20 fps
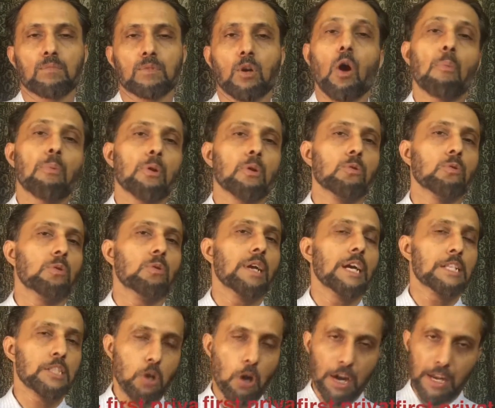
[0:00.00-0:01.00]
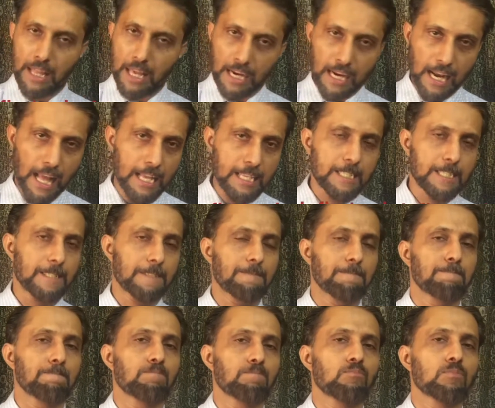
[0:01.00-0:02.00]
Hope you enjoyed the class.
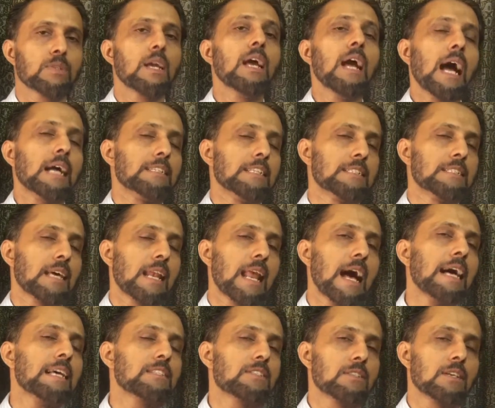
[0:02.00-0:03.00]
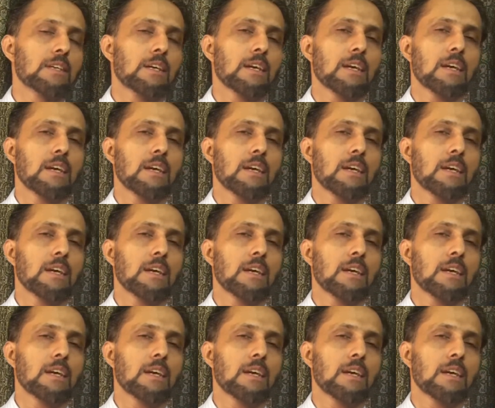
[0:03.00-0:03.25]
And this is the last